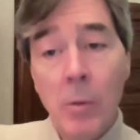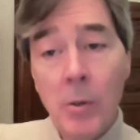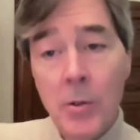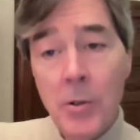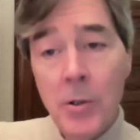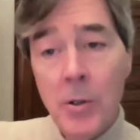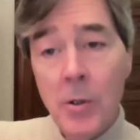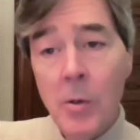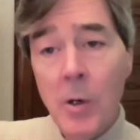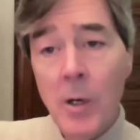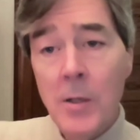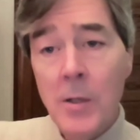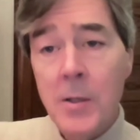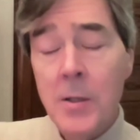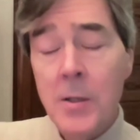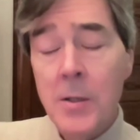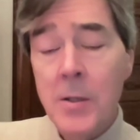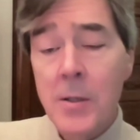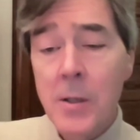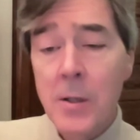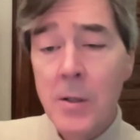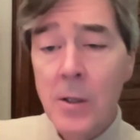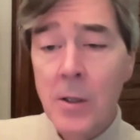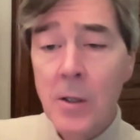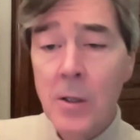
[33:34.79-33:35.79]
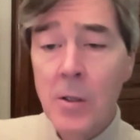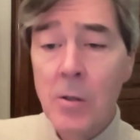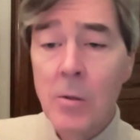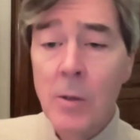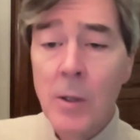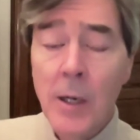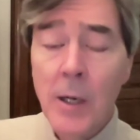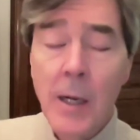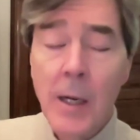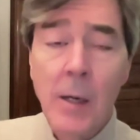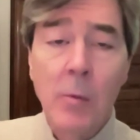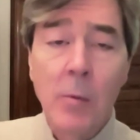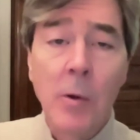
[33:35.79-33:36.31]
put your questions in the
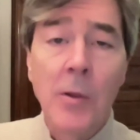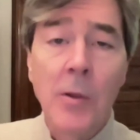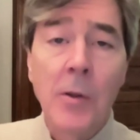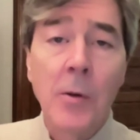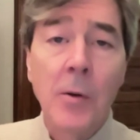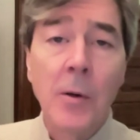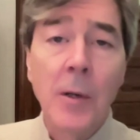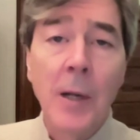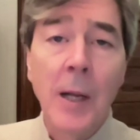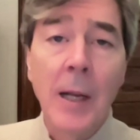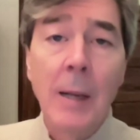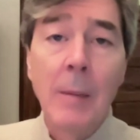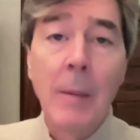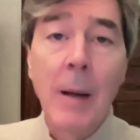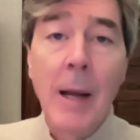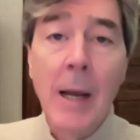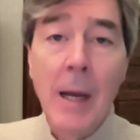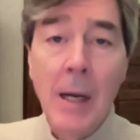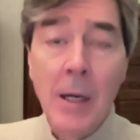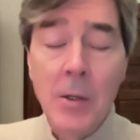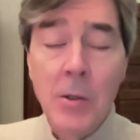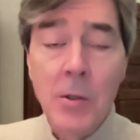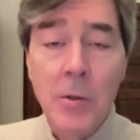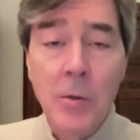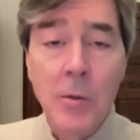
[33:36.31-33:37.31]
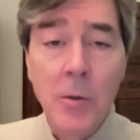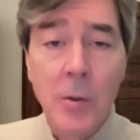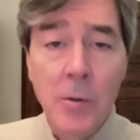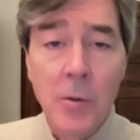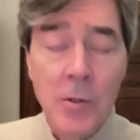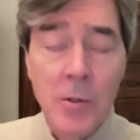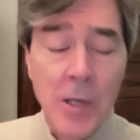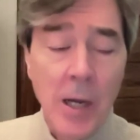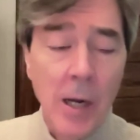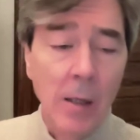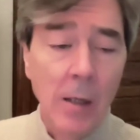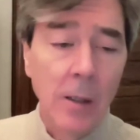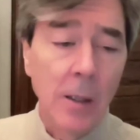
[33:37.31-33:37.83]
Q&A with your name and your
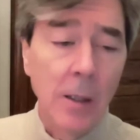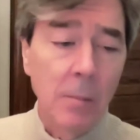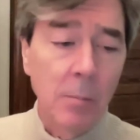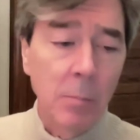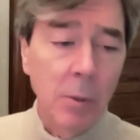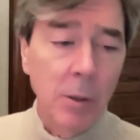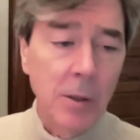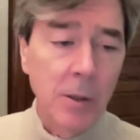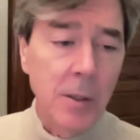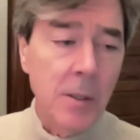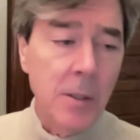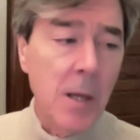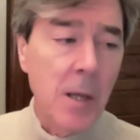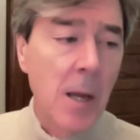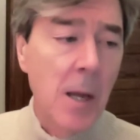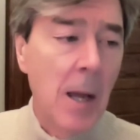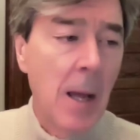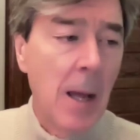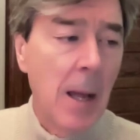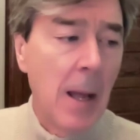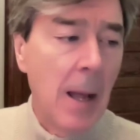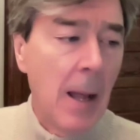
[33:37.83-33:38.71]
news outlet, please.